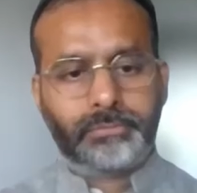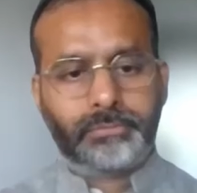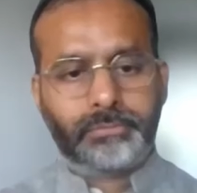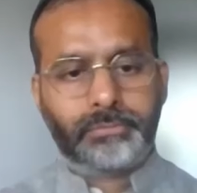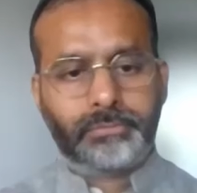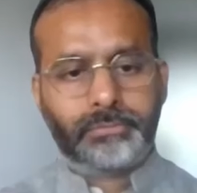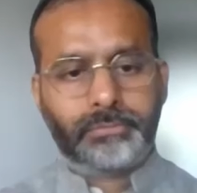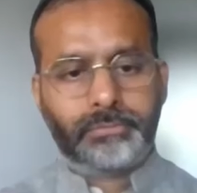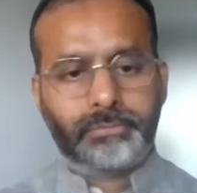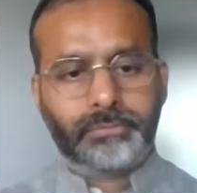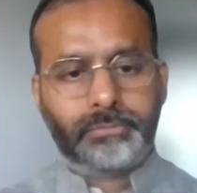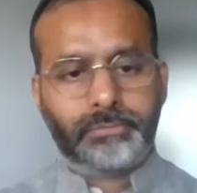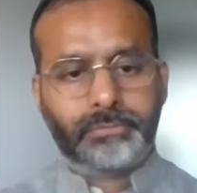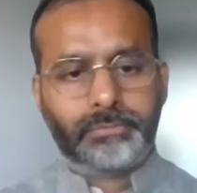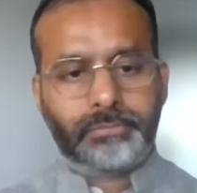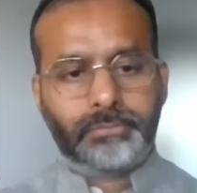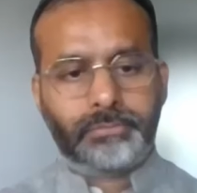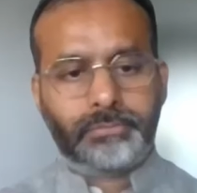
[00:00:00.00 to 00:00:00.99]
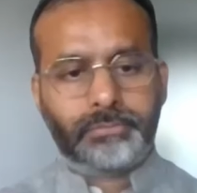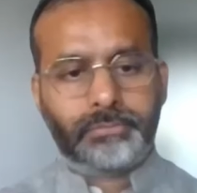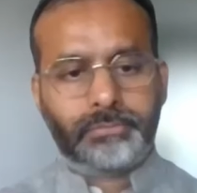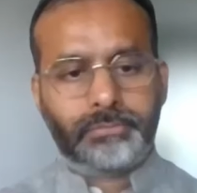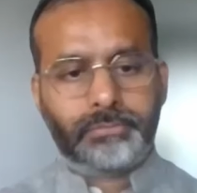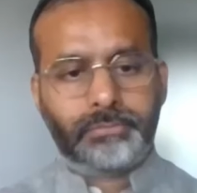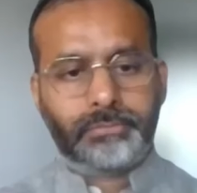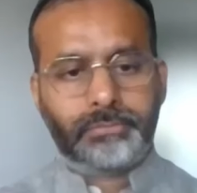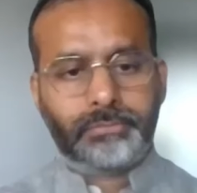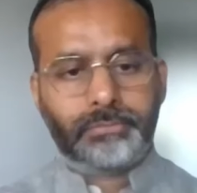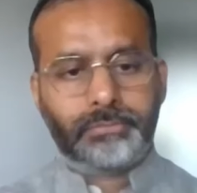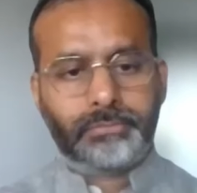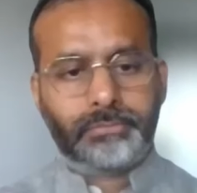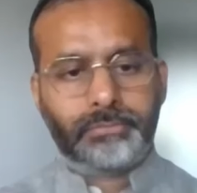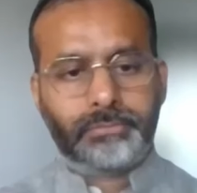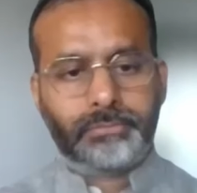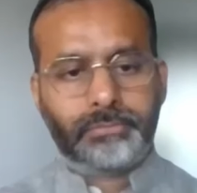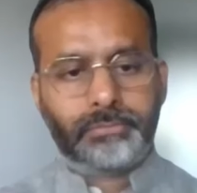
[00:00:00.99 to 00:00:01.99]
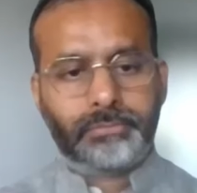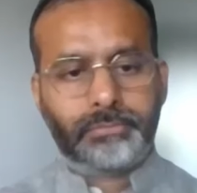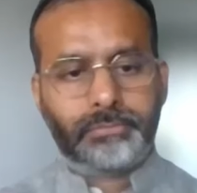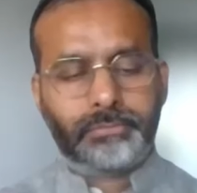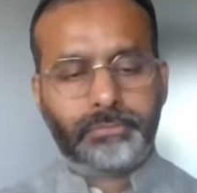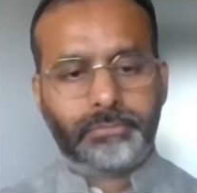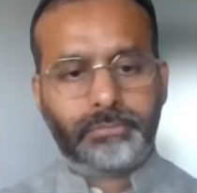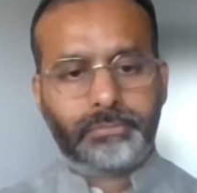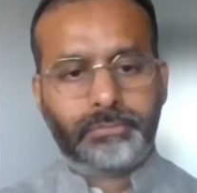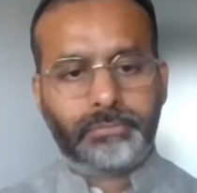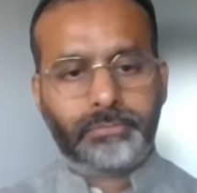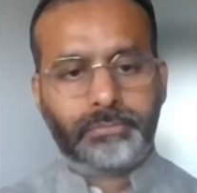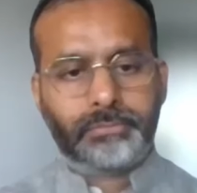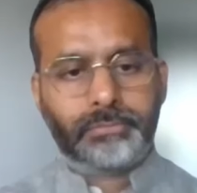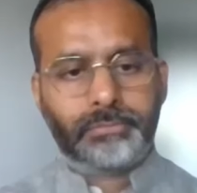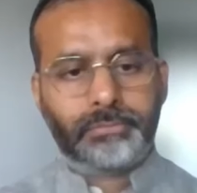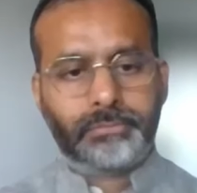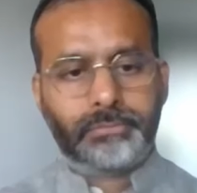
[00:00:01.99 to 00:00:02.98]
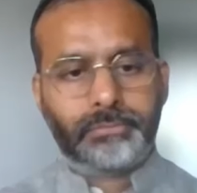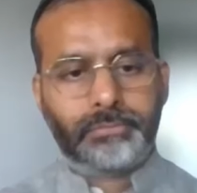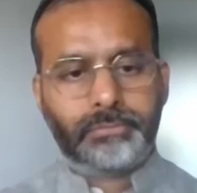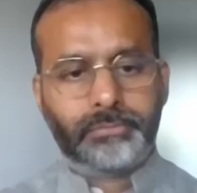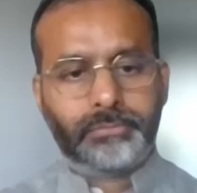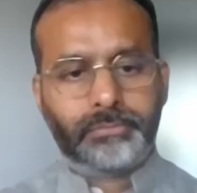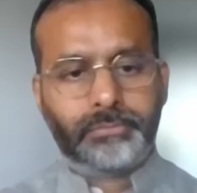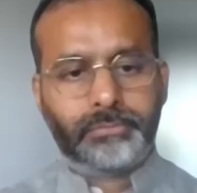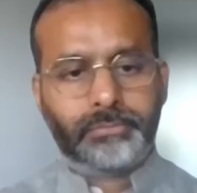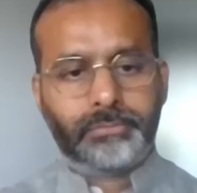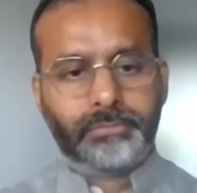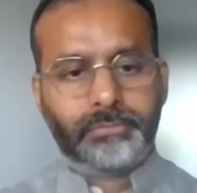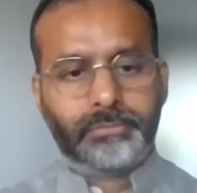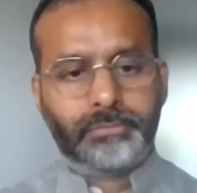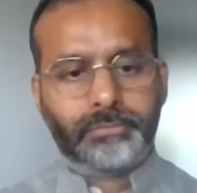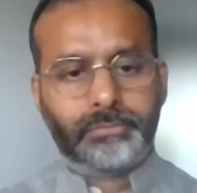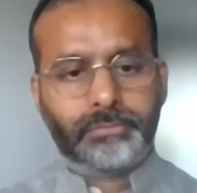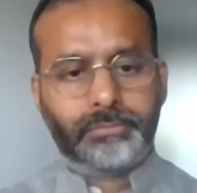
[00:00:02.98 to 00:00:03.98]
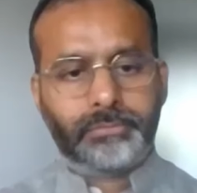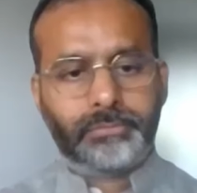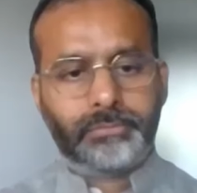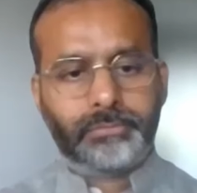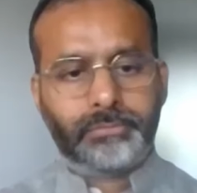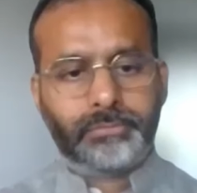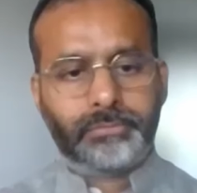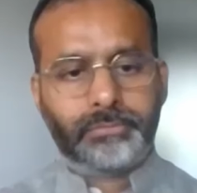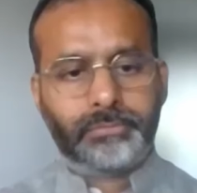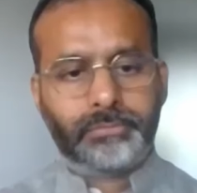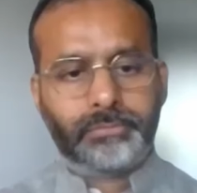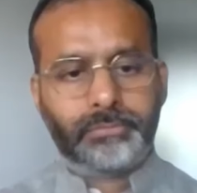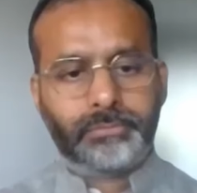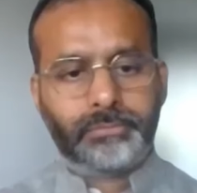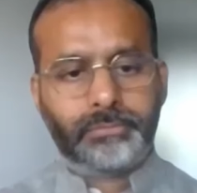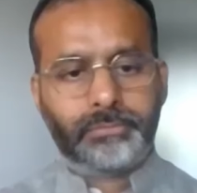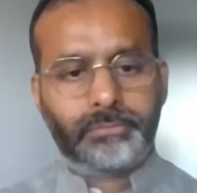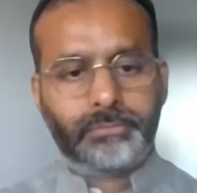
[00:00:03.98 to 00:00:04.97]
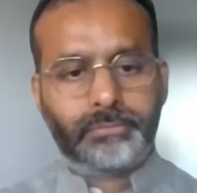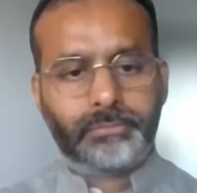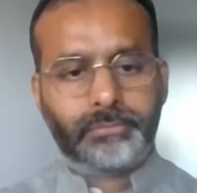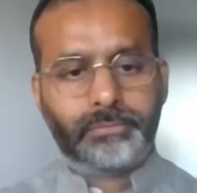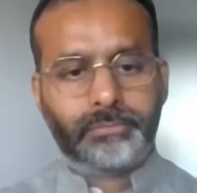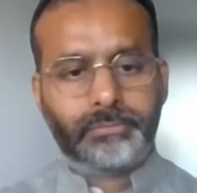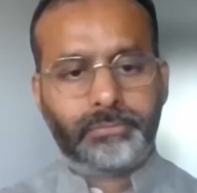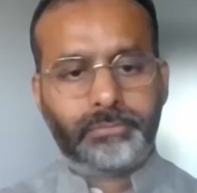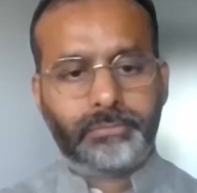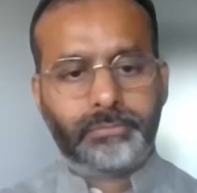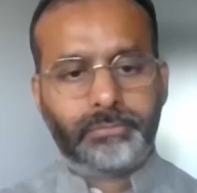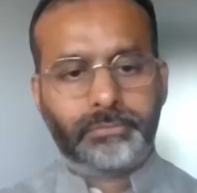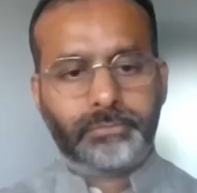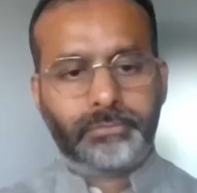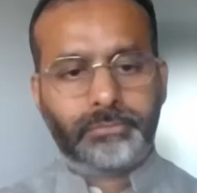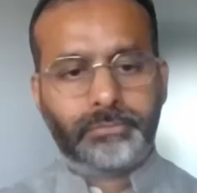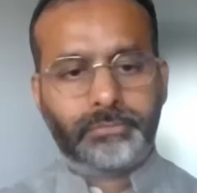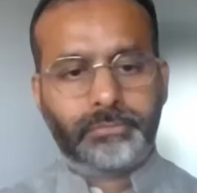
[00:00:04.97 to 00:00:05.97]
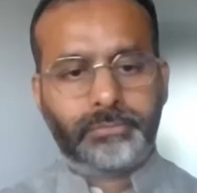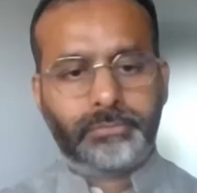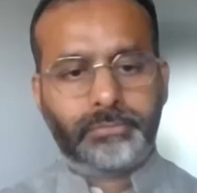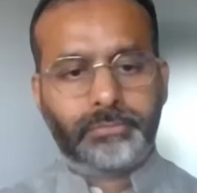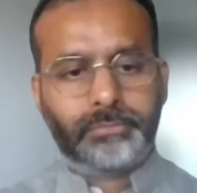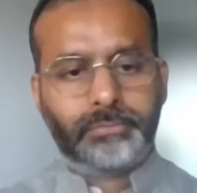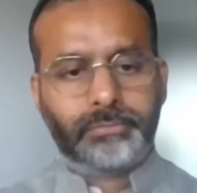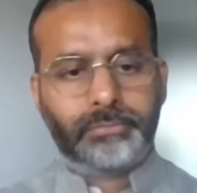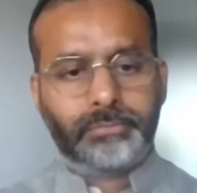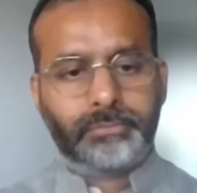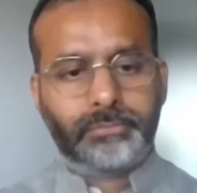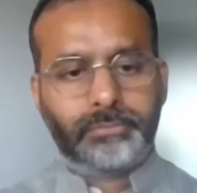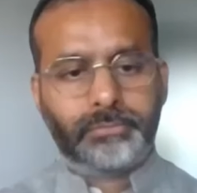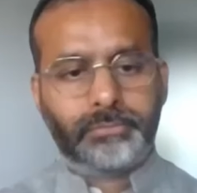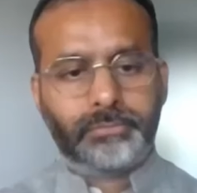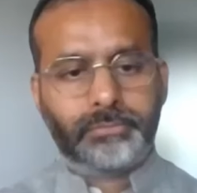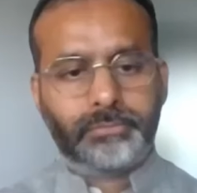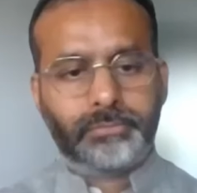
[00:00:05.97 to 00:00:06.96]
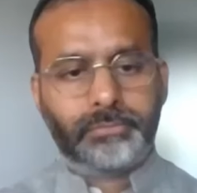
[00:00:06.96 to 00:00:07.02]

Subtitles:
The person shown says nothing.